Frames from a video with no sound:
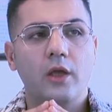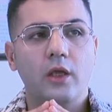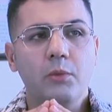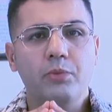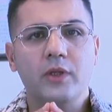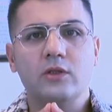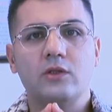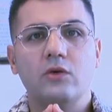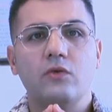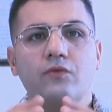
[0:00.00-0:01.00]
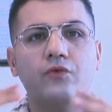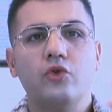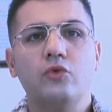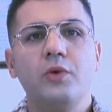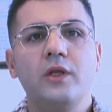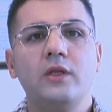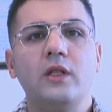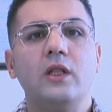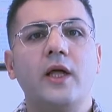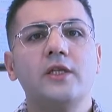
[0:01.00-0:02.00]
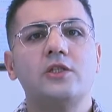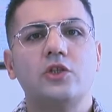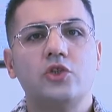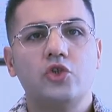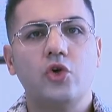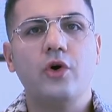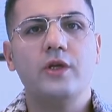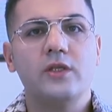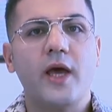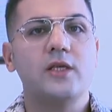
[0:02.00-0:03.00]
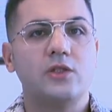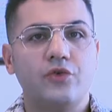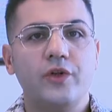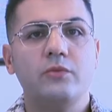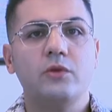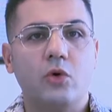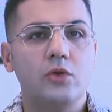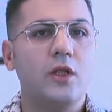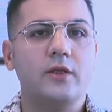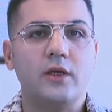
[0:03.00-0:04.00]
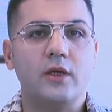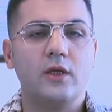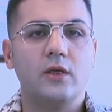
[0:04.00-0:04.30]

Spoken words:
Implant would be the last choice as treatment modality.